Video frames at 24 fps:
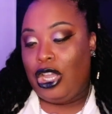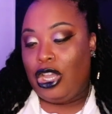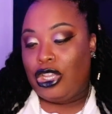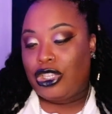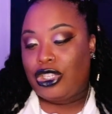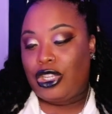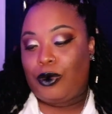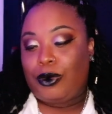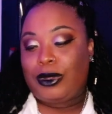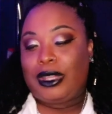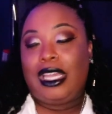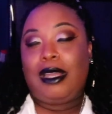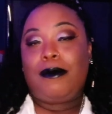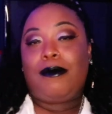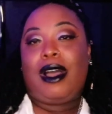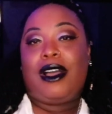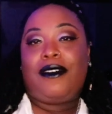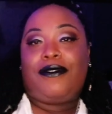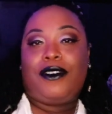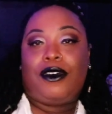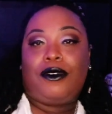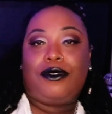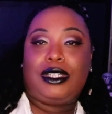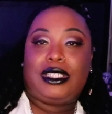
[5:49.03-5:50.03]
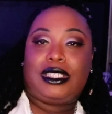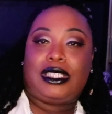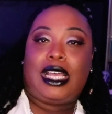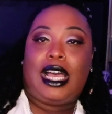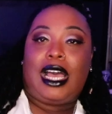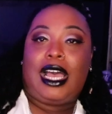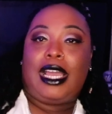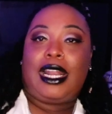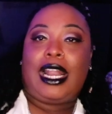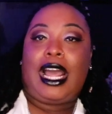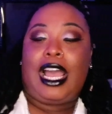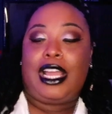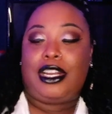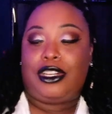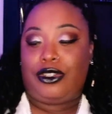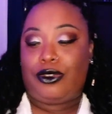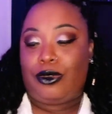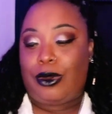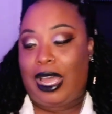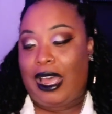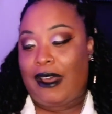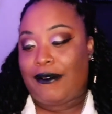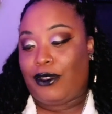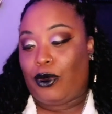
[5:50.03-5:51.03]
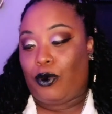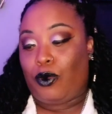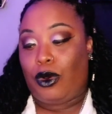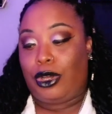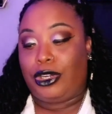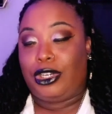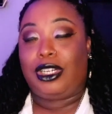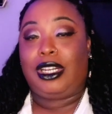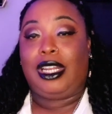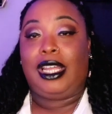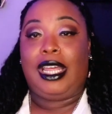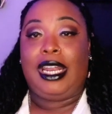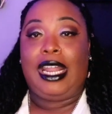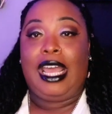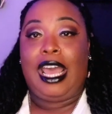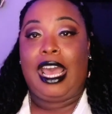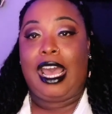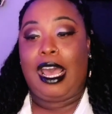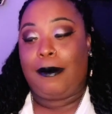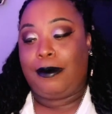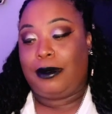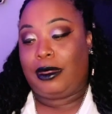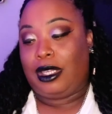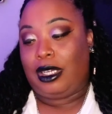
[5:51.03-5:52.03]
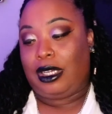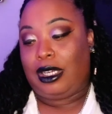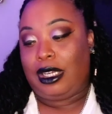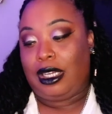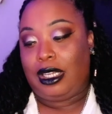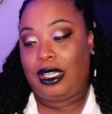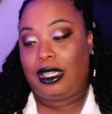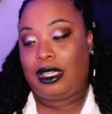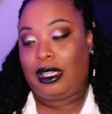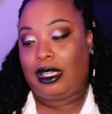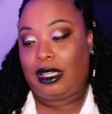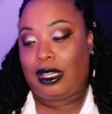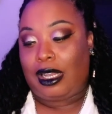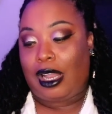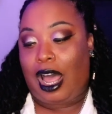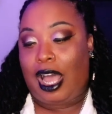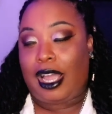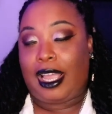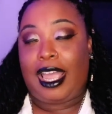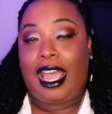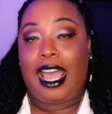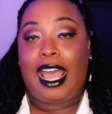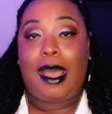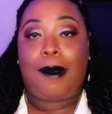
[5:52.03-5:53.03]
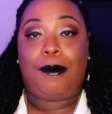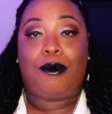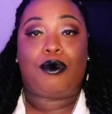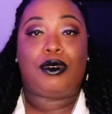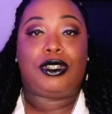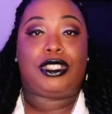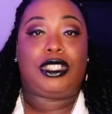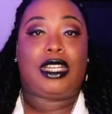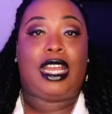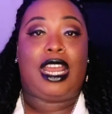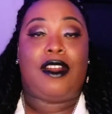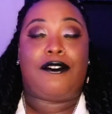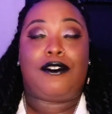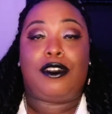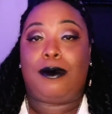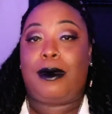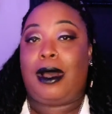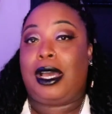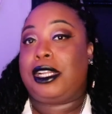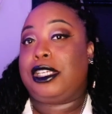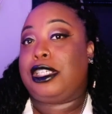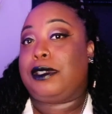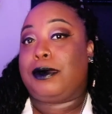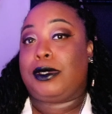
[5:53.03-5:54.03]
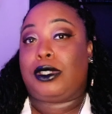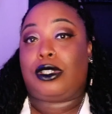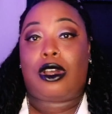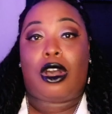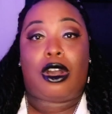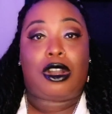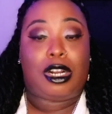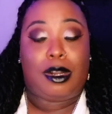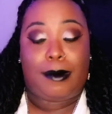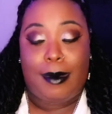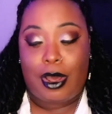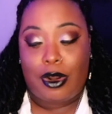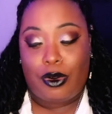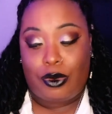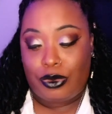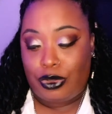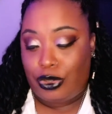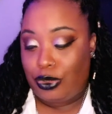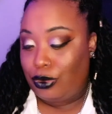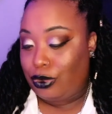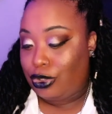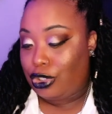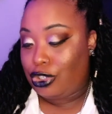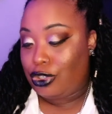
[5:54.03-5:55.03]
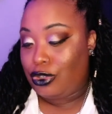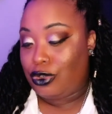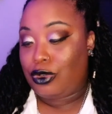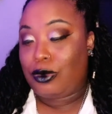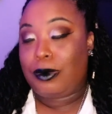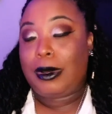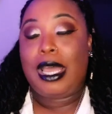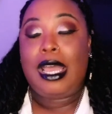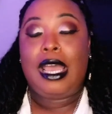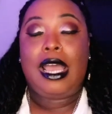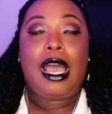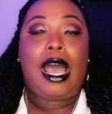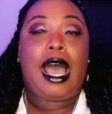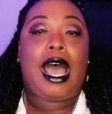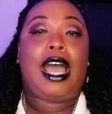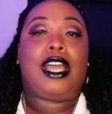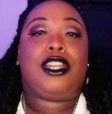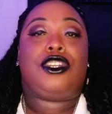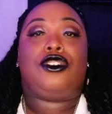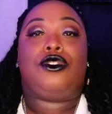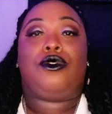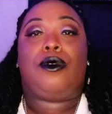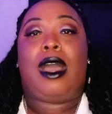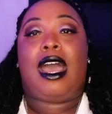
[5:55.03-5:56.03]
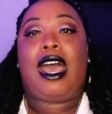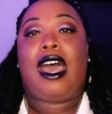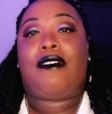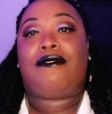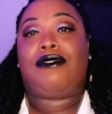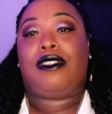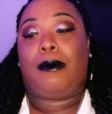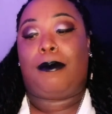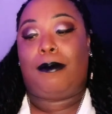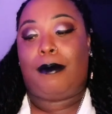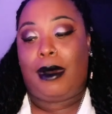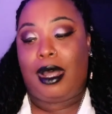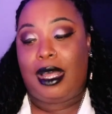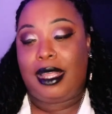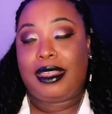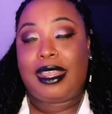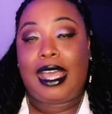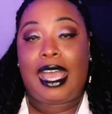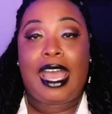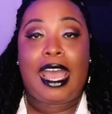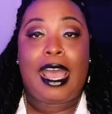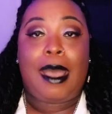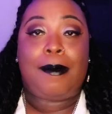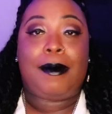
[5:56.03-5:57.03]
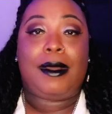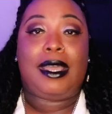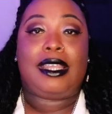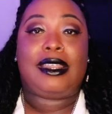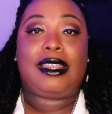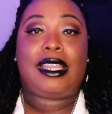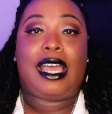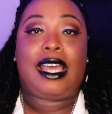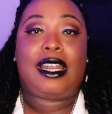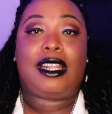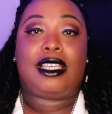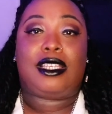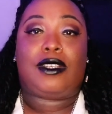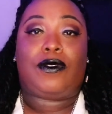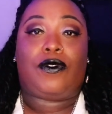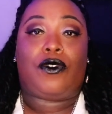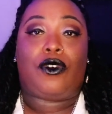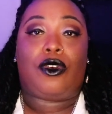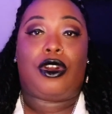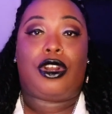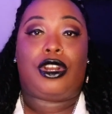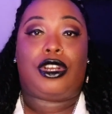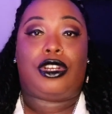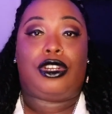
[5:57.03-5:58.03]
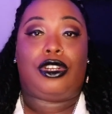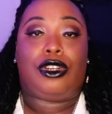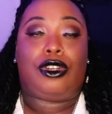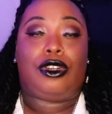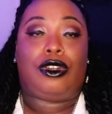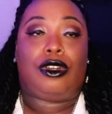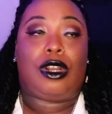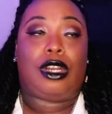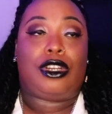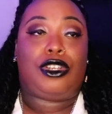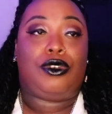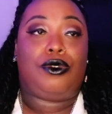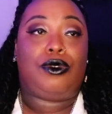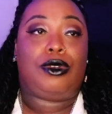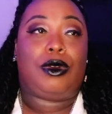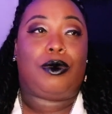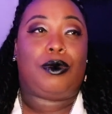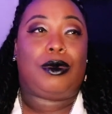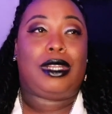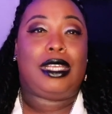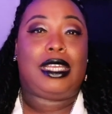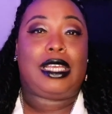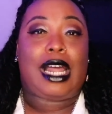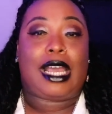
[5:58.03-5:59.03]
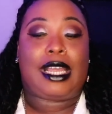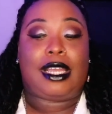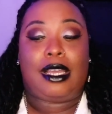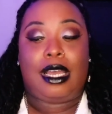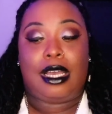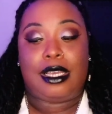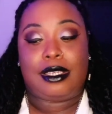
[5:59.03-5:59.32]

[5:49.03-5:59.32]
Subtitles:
So within my phone design, I do have the Wonderland app, the Good Lock app, which everybody's been talking about on YouTube. I do have the Month app, and that is for you to really like